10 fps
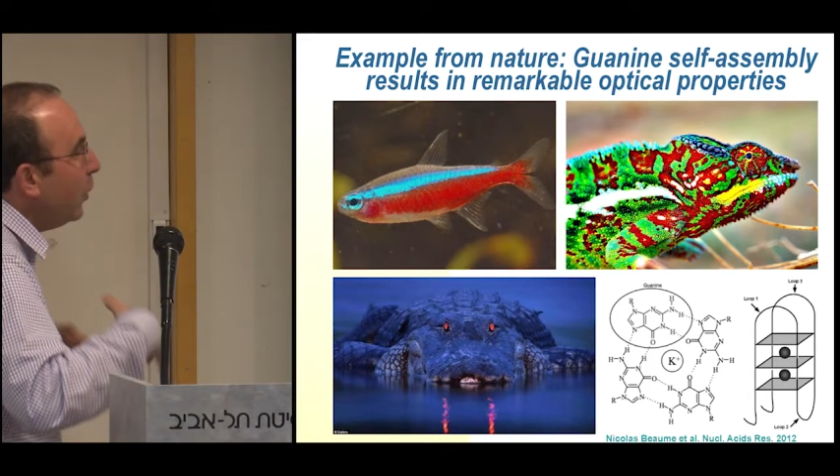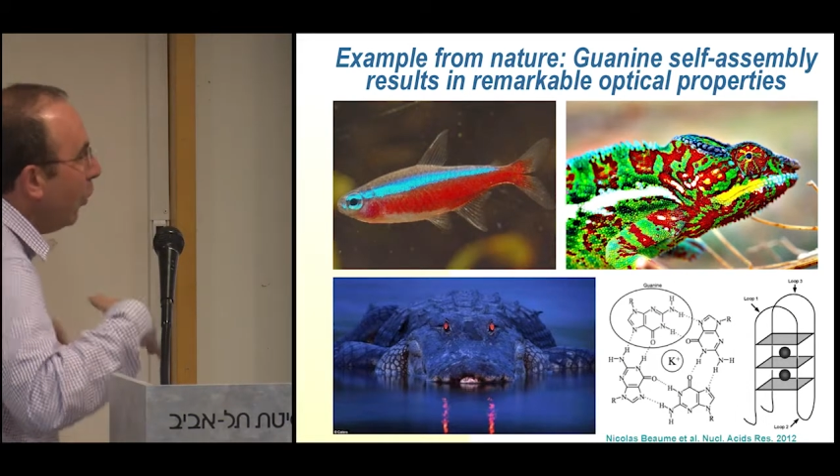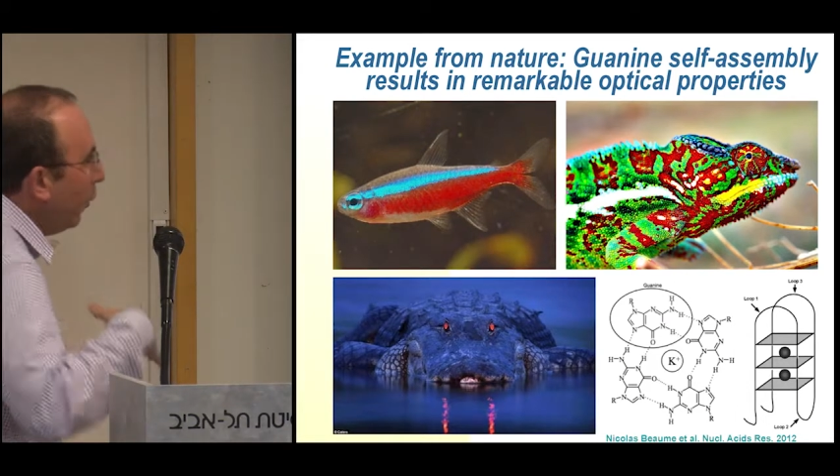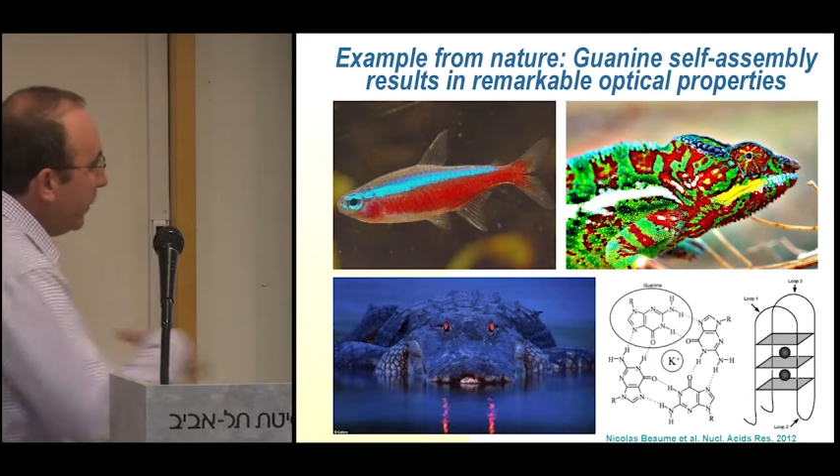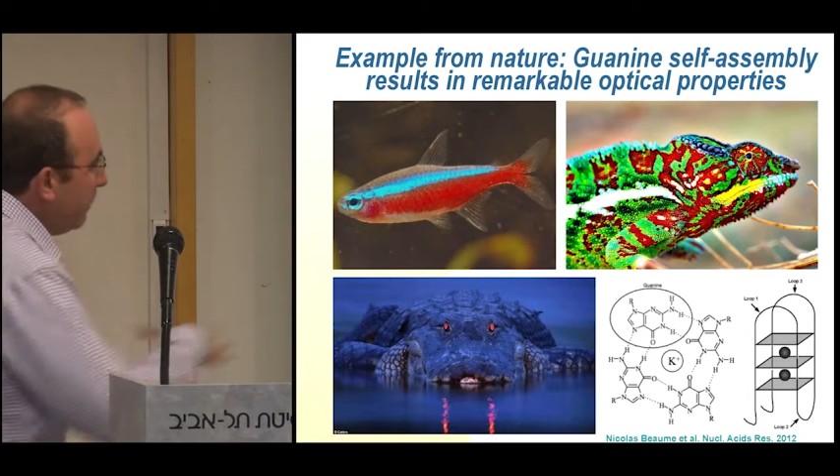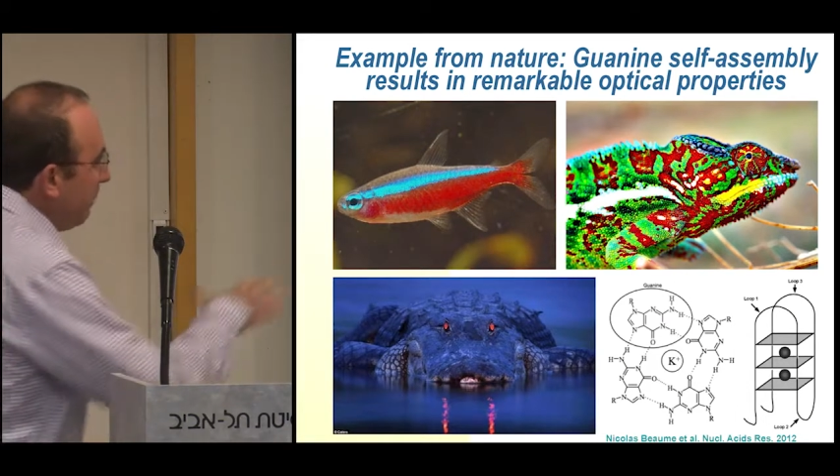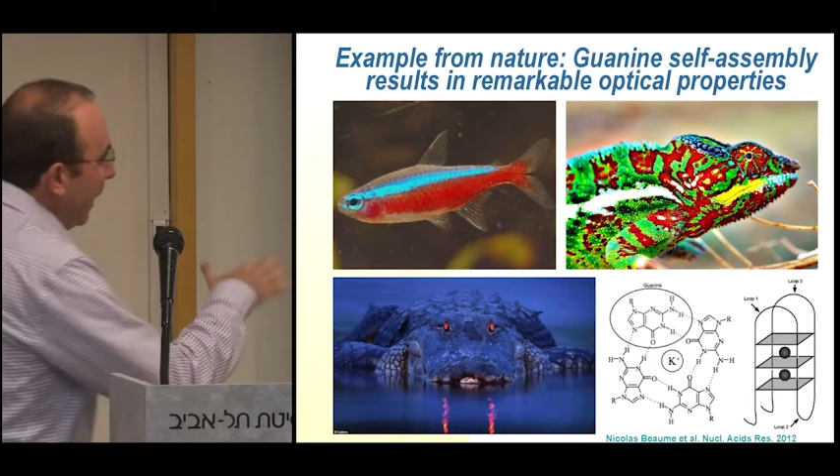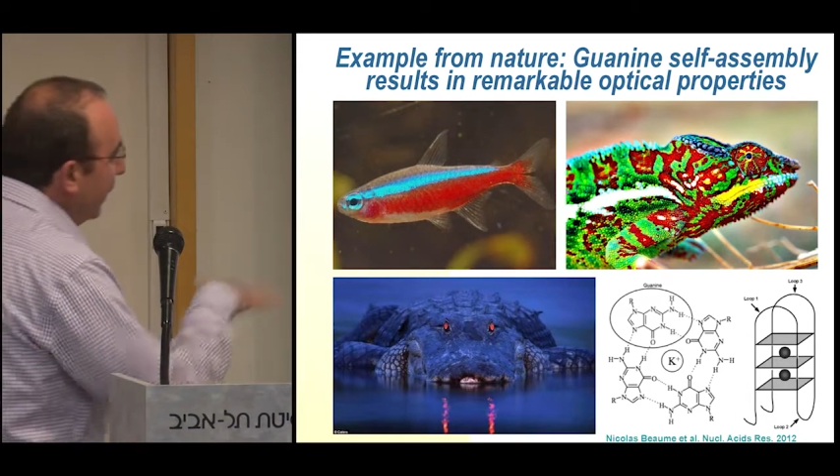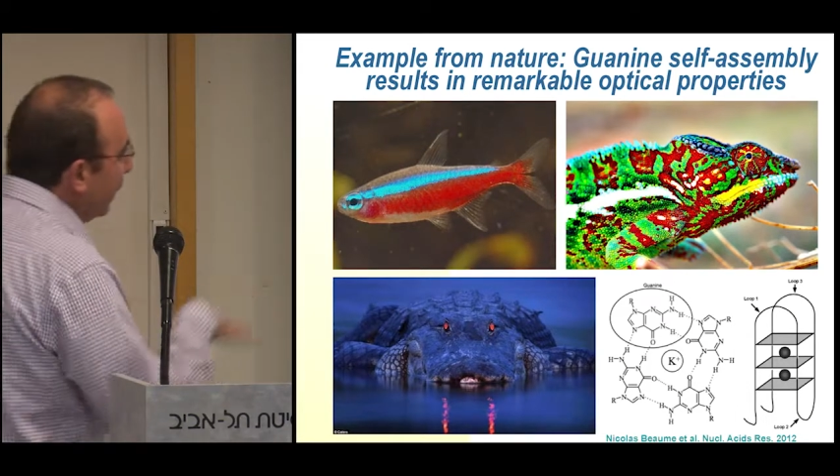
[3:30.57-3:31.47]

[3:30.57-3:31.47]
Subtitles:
only part